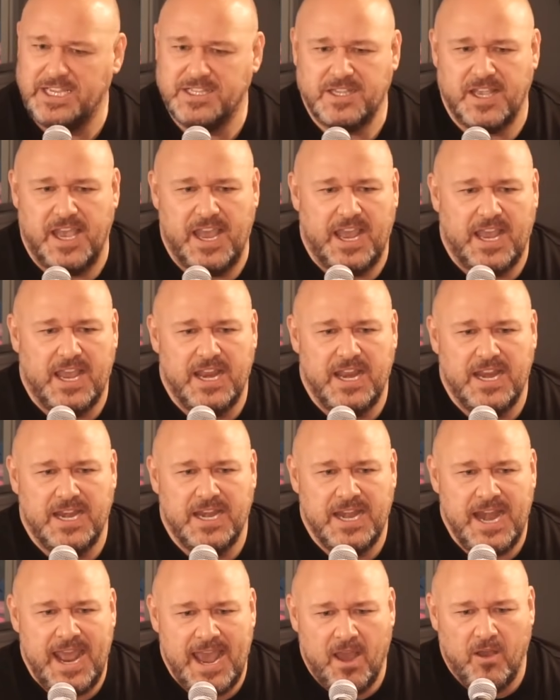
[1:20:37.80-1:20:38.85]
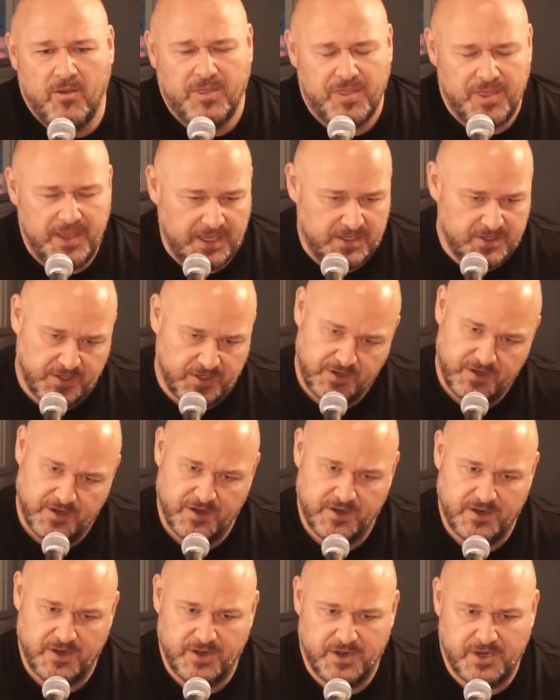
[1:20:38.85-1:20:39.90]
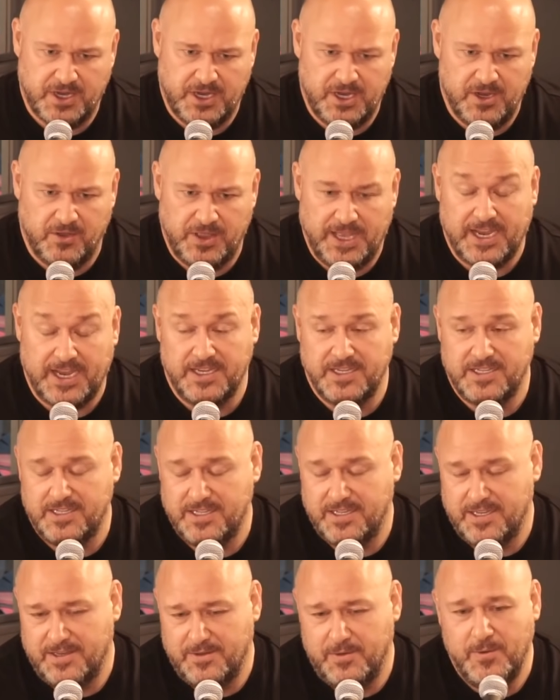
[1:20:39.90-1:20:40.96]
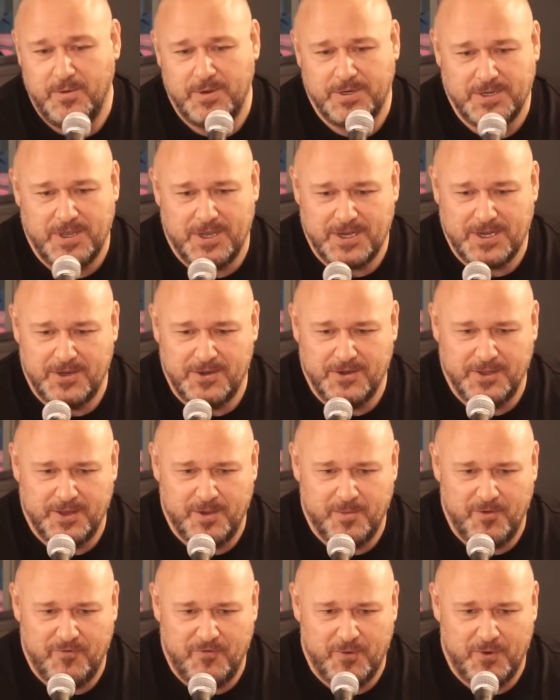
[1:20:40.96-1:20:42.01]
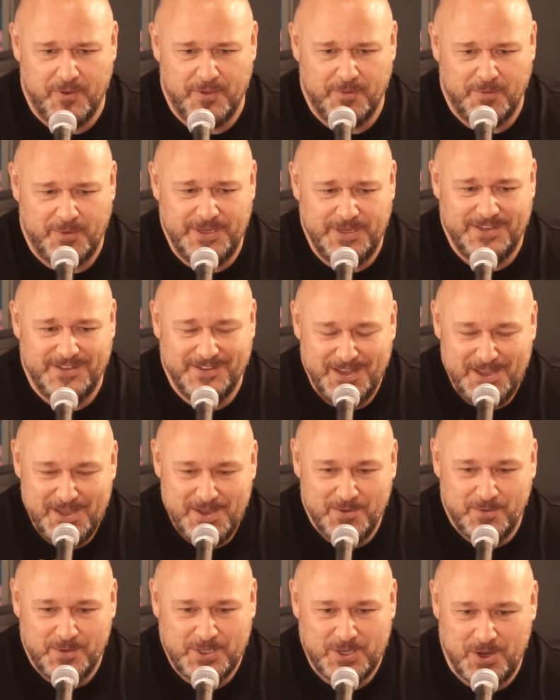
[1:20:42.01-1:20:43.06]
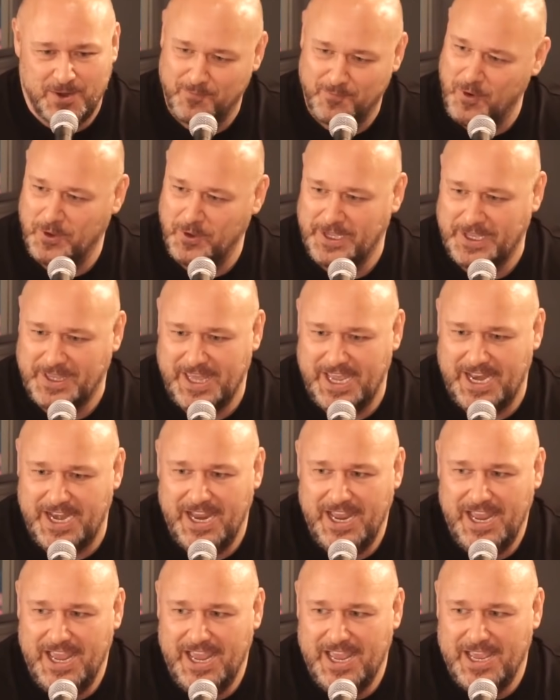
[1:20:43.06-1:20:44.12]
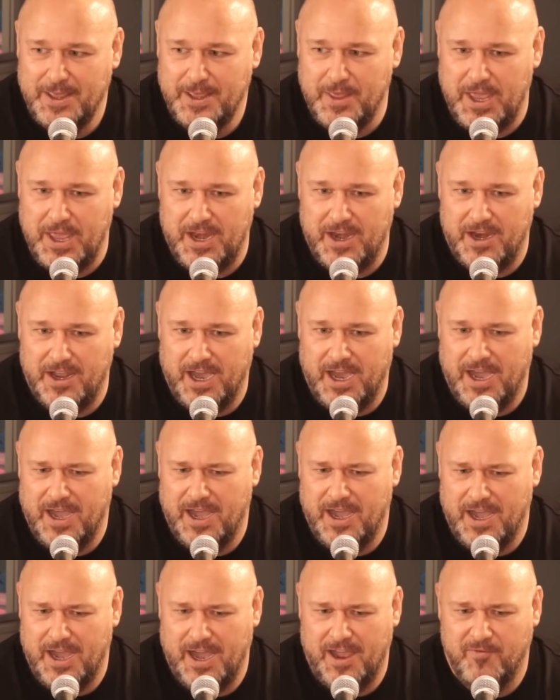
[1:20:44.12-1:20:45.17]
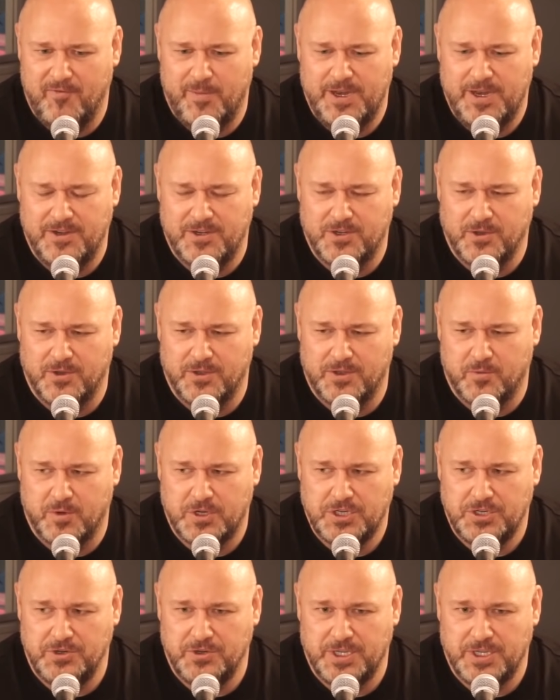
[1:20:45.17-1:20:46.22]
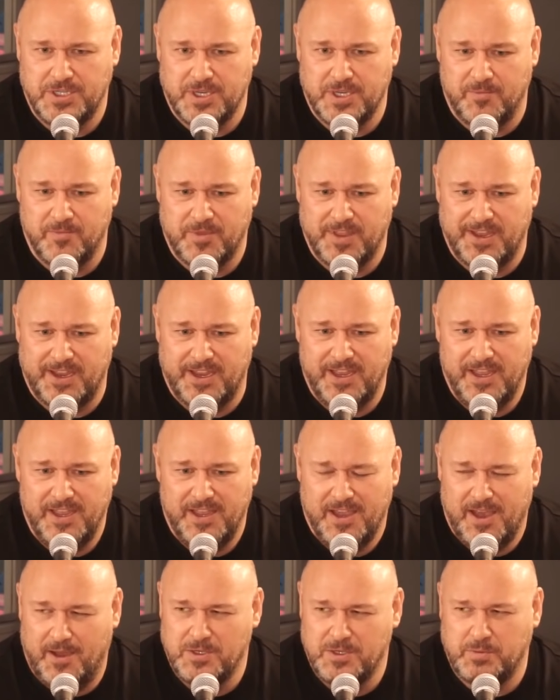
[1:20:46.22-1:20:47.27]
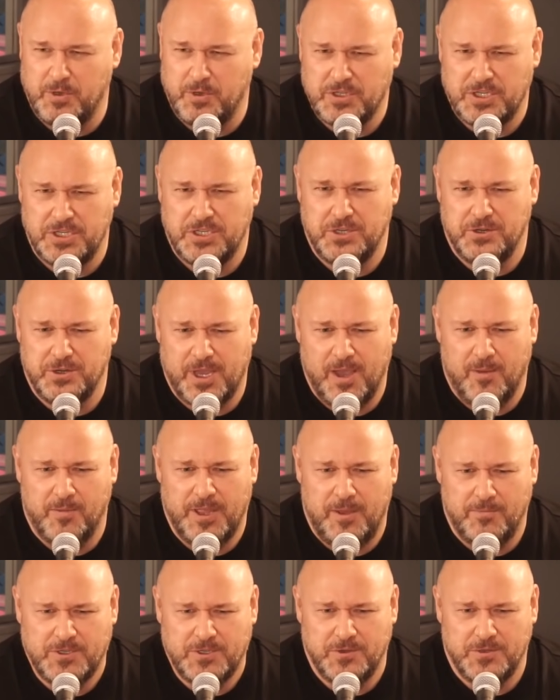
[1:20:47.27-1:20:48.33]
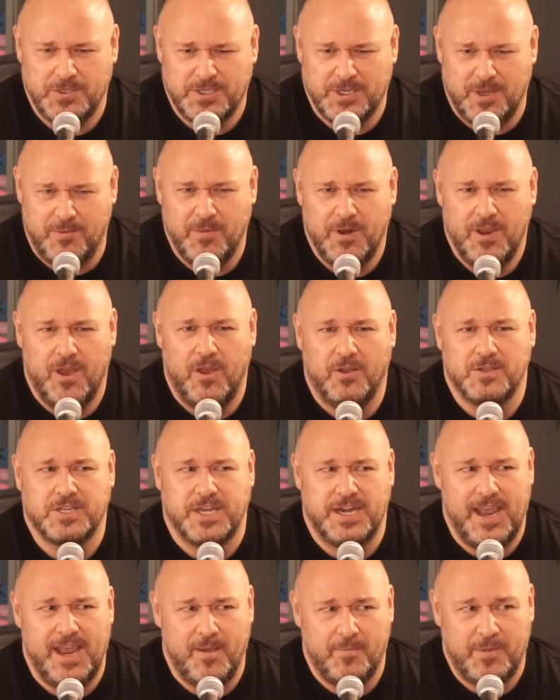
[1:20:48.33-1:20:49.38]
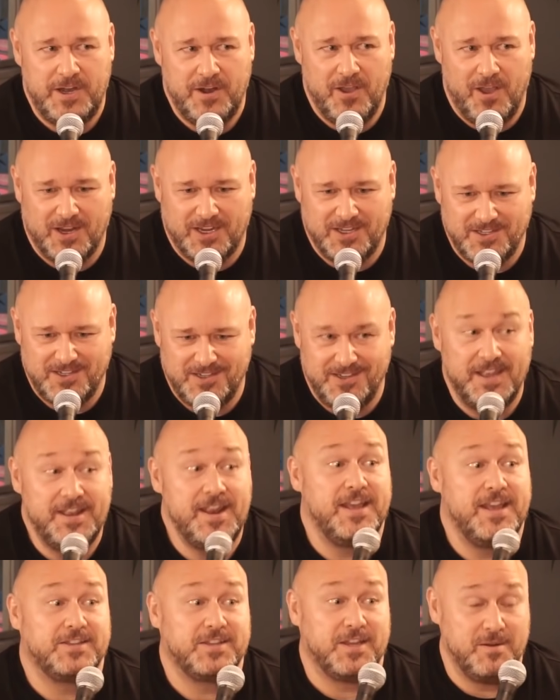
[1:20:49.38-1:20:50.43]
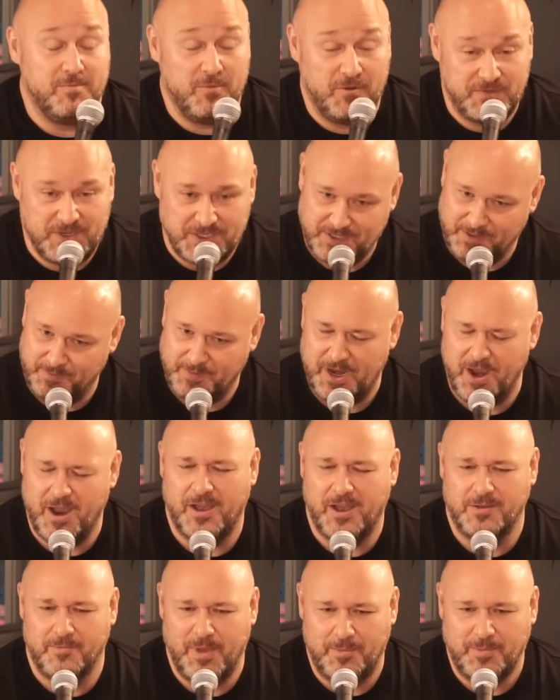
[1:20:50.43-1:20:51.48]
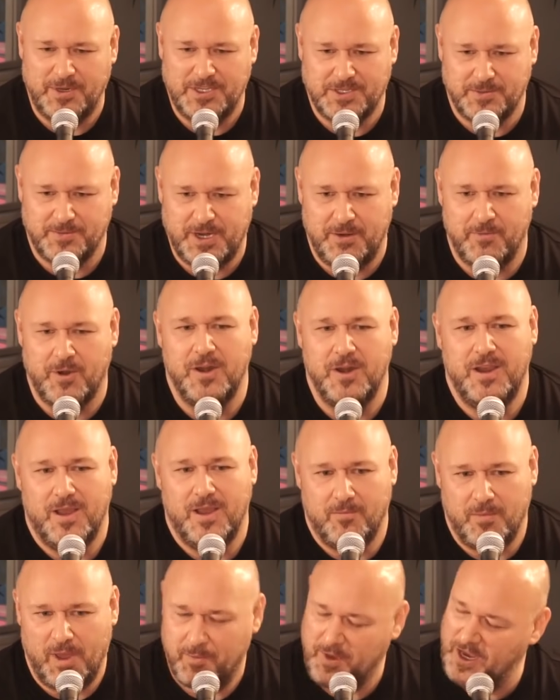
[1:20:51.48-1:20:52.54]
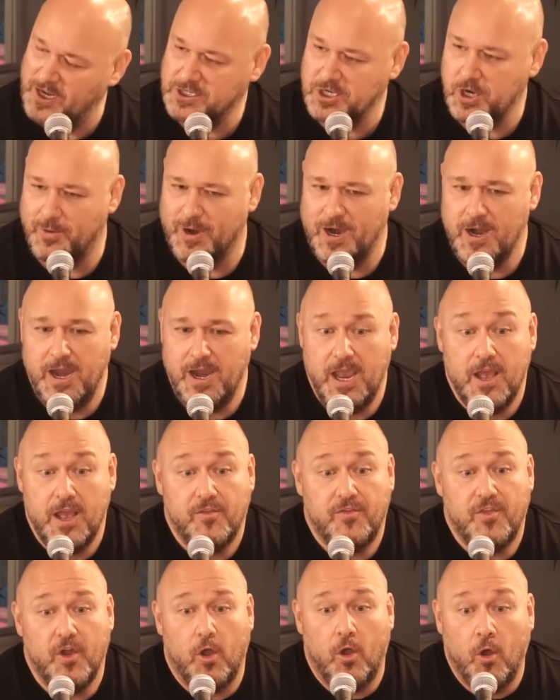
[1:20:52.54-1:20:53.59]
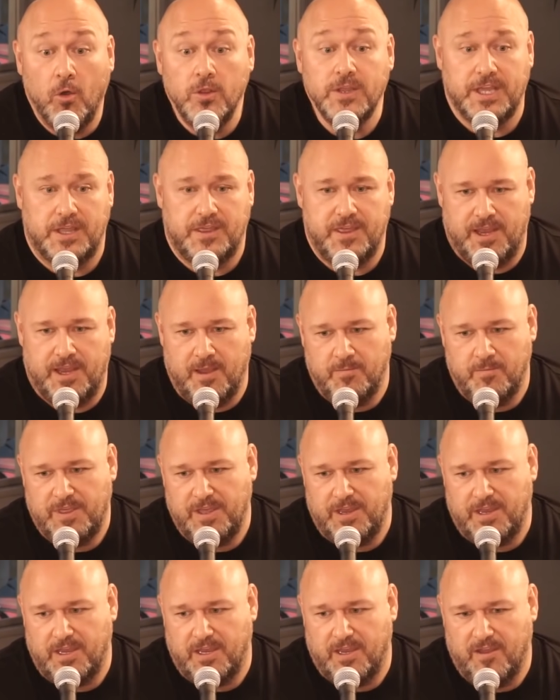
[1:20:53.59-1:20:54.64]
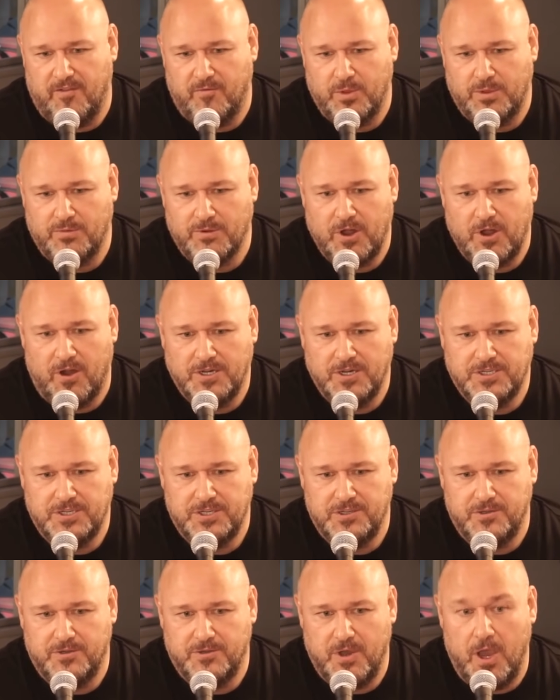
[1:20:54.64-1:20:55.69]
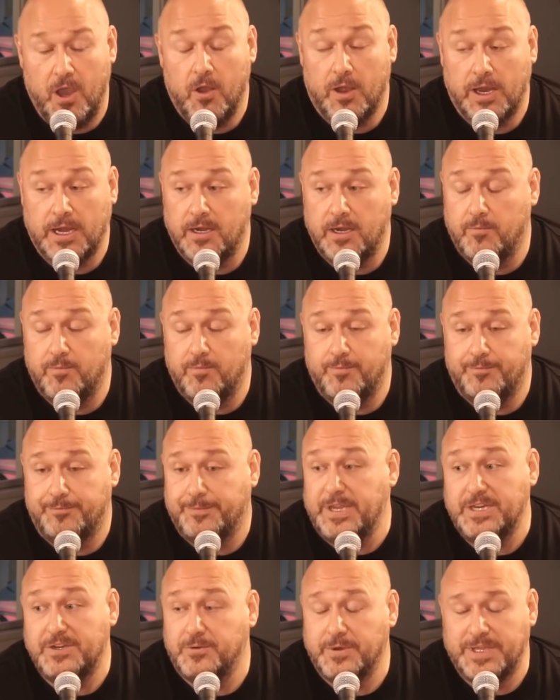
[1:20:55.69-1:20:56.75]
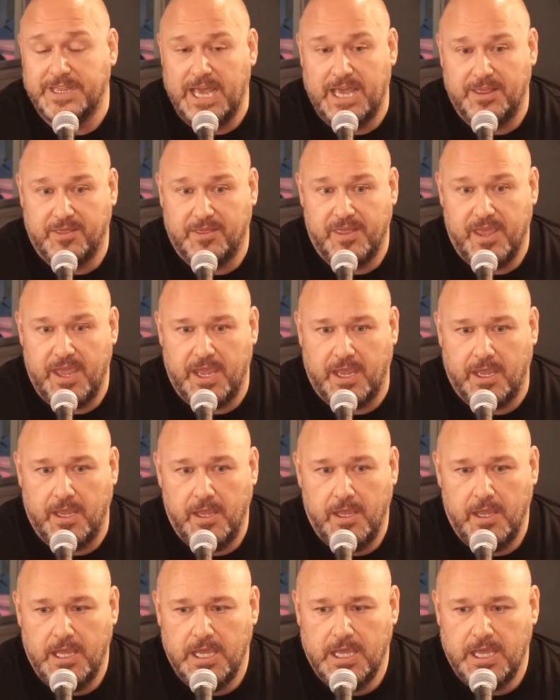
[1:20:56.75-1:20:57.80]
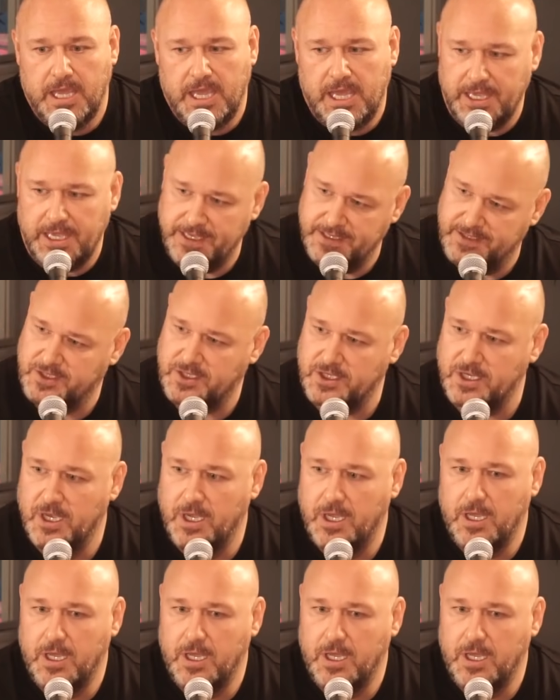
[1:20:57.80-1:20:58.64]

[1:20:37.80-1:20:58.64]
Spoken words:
it's like now things are, like we were talking earlier before that we started rolling that I've been told that we're shooting something. I was supposed to shoot a couple episodes of something. Oh, it's going to happen in August. And then it's going to move to September. It might be September. It might be October. The only thing I'm thinking of with regard to, I'm going to be doing that thing is